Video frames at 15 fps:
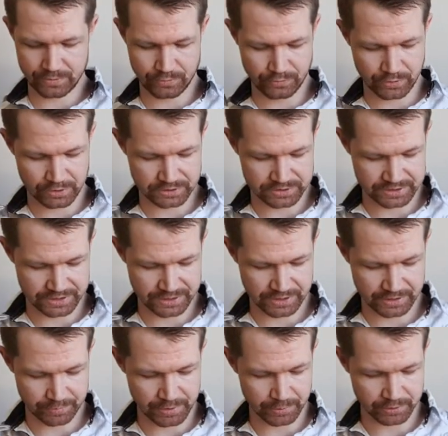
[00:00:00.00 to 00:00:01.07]
what
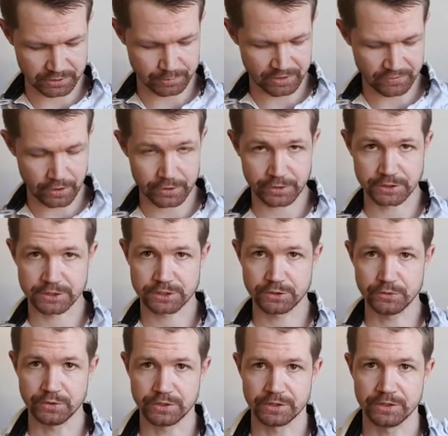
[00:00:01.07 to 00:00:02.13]
people in Bavaria is
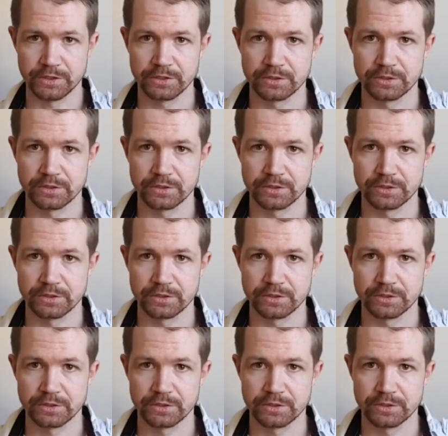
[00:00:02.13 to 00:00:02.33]
doing,